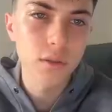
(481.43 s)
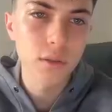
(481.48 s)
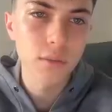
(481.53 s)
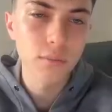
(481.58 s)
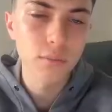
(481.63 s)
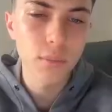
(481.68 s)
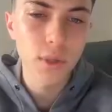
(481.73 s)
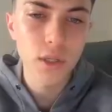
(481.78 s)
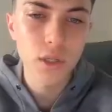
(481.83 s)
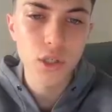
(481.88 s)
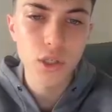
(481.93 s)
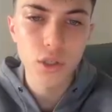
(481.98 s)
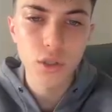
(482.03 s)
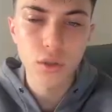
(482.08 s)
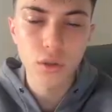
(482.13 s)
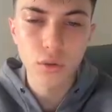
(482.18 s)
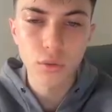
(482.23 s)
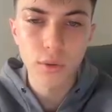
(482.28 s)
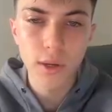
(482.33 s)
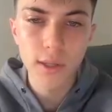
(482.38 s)
mentioned
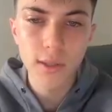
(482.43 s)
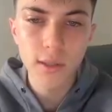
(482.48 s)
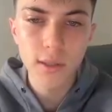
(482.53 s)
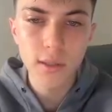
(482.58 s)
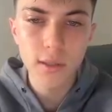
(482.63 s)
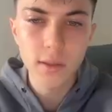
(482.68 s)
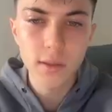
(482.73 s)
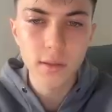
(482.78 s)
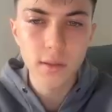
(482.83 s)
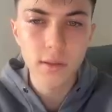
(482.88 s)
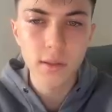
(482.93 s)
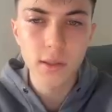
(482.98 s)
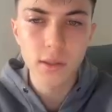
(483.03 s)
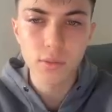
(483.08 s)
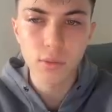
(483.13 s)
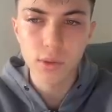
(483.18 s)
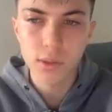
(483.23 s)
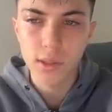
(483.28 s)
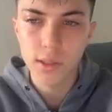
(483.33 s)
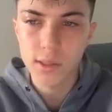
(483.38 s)
already, this
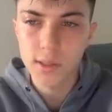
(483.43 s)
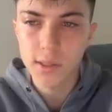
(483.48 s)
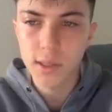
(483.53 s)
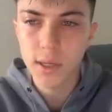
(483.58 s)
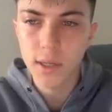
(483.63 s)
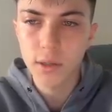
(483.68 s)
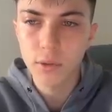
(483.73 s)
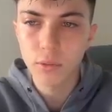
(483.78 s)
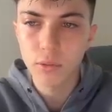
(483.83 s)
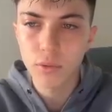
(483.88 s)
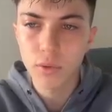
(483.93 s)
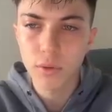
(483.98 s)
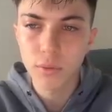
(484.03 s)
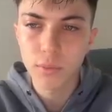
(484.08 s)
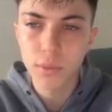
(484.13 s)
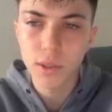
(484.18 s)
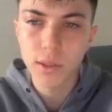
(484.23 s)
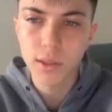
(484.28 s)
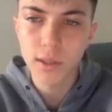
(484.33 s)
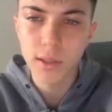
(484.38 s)
was the sign we
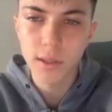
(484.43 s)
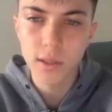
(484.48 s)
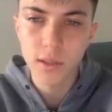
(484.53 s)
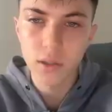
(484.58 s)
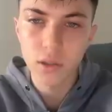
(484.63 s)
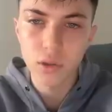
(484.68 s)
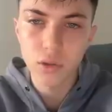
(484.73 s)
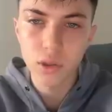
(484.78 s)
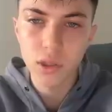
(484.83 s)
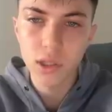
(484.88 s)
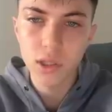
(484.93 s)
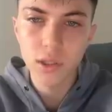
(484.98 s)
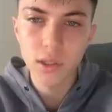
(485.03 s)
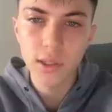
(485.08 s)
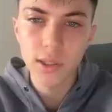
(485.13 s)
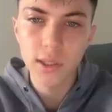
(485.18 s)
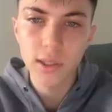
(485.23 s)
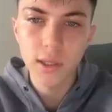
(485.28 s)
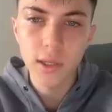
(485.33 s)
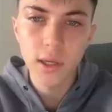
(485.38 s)
mitigated in the
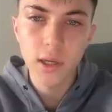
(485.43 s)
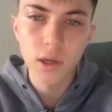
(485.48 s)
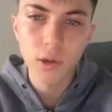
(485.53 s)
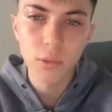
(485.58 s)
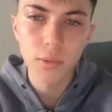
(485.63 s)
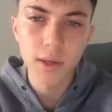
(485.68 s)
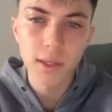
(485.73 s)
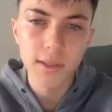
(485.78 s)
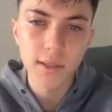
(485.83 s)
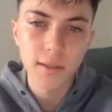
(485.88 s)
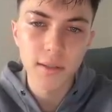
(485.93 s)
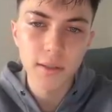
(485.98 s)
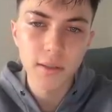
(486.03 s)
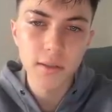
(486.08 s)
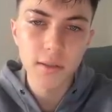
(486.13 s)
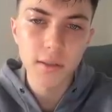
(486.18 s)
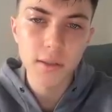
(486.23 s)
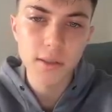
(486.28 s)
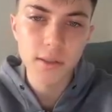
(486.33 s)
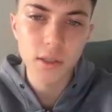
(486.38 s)
yearly. We had that
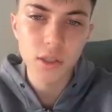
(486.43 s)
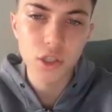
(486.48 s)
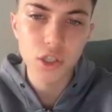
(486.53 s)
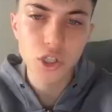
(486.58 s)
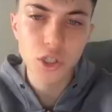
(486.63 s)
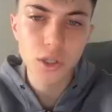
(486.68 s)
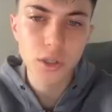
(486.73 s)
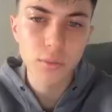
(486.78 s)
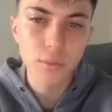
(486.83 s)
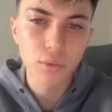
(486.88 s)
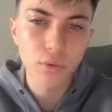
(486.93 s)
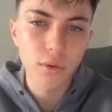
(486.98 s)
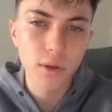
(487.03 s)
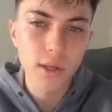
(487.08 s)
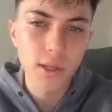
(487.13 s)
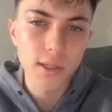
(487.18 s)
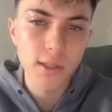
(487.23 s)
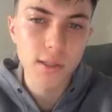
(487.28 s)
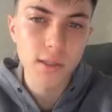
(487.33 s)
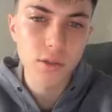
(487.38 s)
indecision in
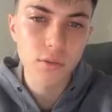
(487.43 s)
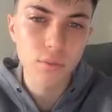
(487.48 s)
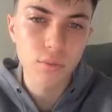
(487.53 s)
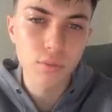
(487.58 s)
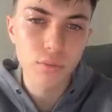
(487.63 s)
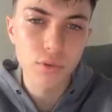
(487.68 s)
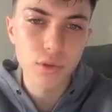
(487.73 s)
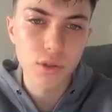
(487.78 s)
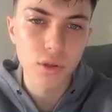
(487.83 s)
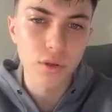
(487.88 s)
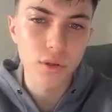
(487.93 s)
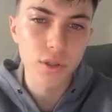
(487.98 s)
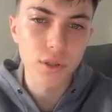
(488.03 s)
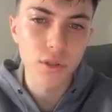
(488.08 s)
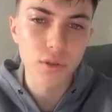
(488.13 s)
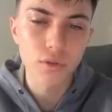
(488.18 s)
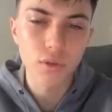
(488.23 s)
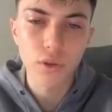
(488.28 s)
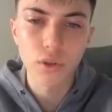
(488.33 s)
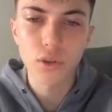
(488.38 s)
price
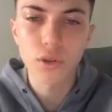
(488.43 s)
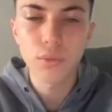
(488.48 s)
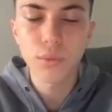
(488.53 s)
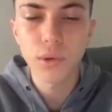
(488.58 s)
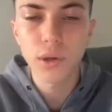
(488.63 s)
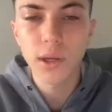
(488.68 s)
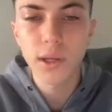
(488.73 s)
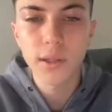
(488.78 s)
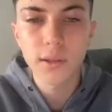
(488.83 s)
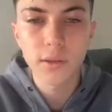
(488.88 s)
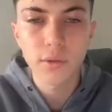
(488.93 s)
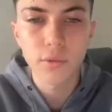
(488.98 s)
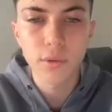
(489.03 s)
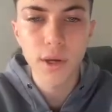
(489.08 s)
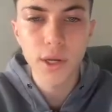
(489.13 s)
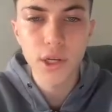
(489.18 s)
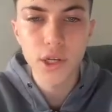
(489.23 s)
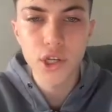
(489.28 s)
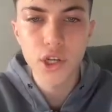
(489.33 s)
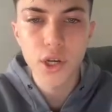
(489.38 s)
starting to accumulate the
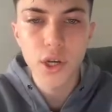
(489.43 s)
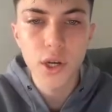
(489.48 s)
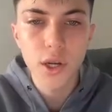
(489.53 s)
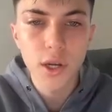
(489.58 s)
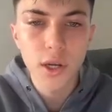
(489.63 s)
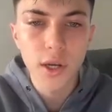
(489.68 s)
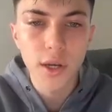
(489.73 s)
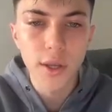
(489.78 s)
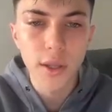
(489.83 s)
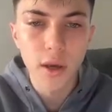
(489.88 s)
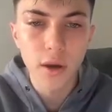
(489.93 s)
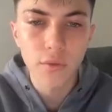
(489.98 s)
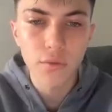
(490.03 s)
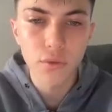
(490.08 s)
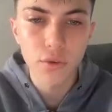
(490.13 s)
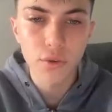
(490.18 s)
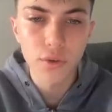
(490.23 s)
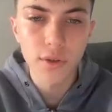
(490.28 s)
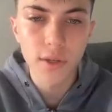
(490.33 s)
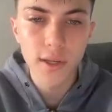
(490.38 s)
range, and
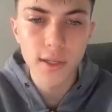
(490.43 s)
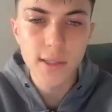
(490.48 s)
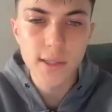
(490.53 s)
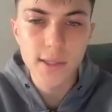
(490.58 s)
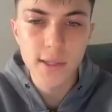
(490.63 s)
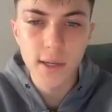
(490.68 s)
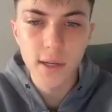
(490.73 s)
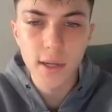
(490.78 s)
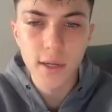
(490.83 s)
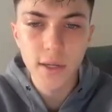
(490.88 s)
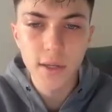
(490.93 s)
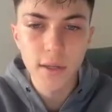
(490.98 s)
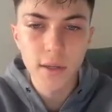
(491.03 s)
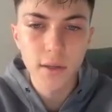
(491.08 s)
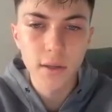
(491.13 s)
after that sign,